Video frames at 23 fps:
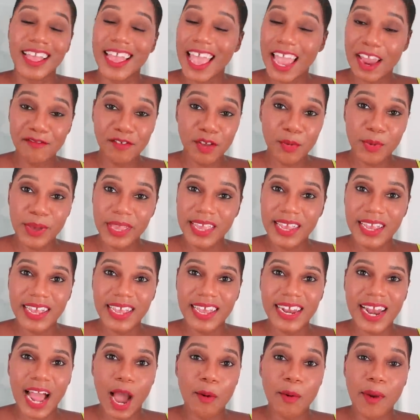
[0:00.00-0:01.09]
Every
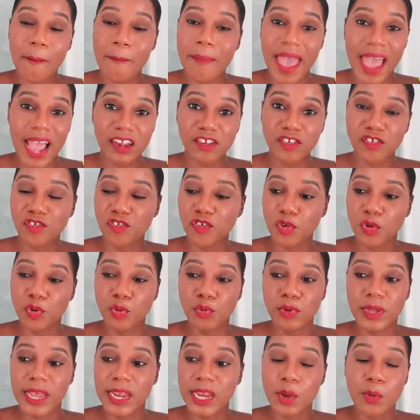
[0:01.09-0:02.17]
weekend I would batch
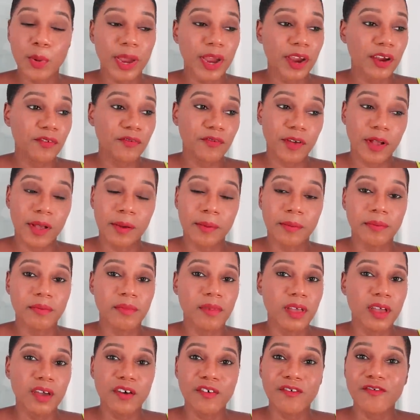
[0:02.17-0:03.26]
shoot anywhere from
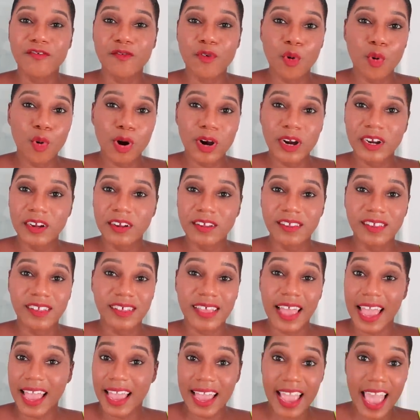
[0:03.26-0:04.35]
4
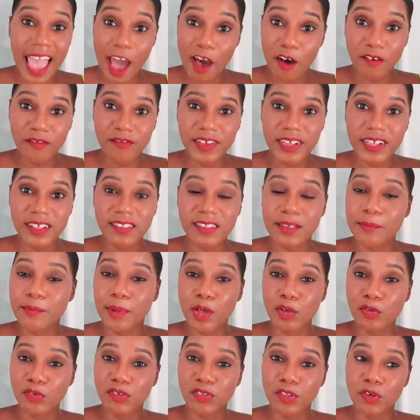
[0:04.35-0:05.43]
to 8 outfits and
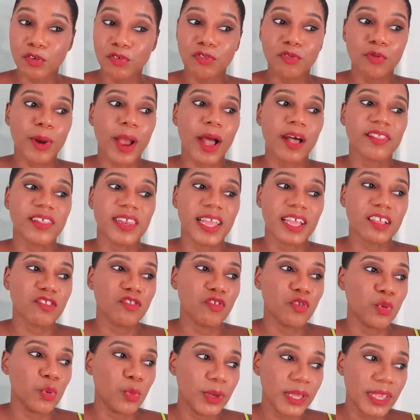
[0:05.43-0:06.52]
post those throughout the next
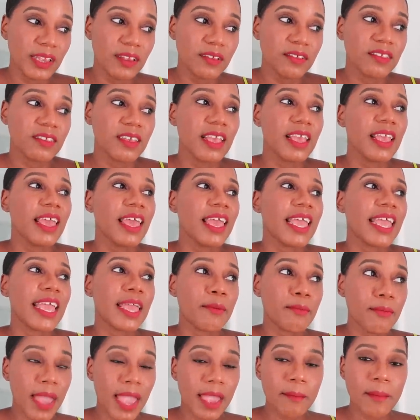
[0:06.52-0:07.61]
2 weeks.
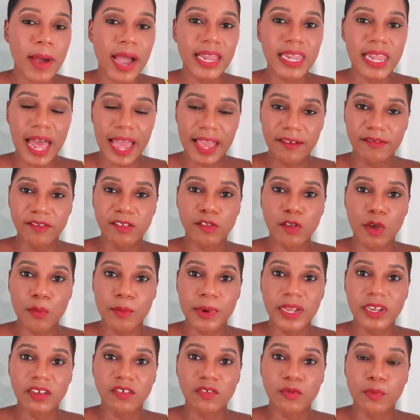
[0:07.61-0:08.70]
It made my life so
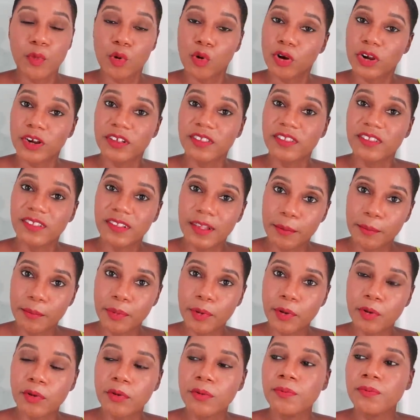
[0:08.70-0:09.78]
much more
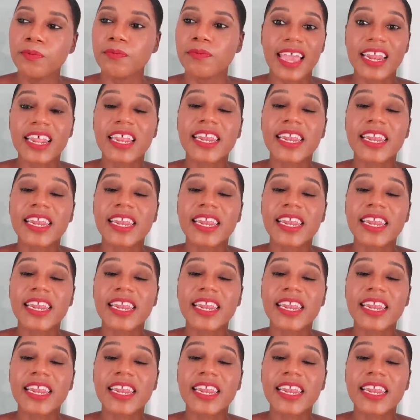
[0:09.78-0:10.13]
simple. It